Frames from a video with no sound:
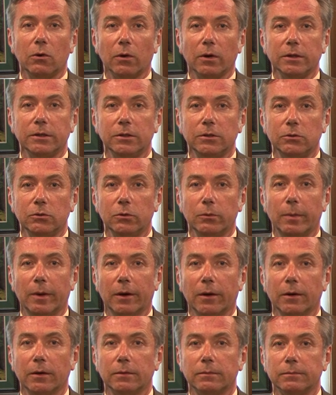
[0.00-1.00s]
going to do
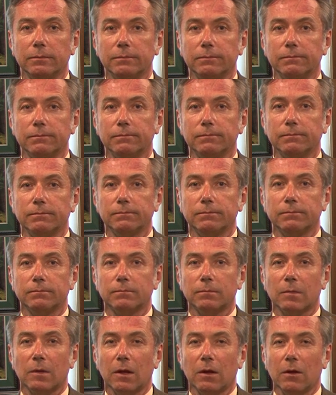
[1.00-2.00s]
about it?
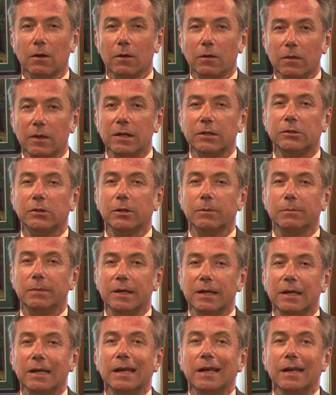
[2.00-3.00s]
These should
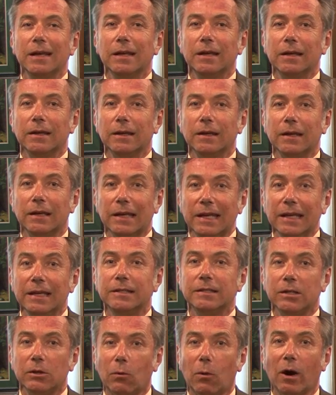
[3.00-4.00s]
be
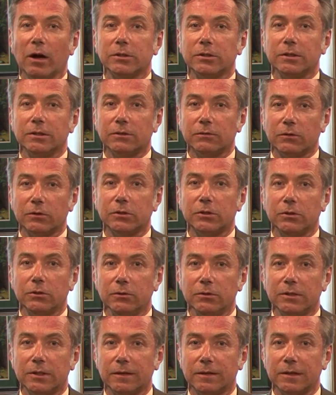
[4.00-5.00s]
easy questions for
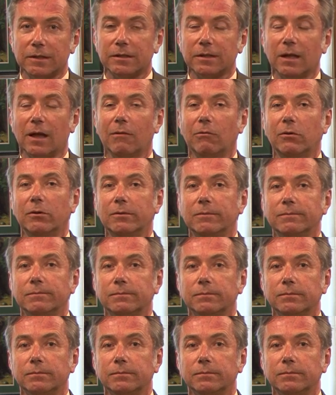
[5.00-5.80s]
students at this level.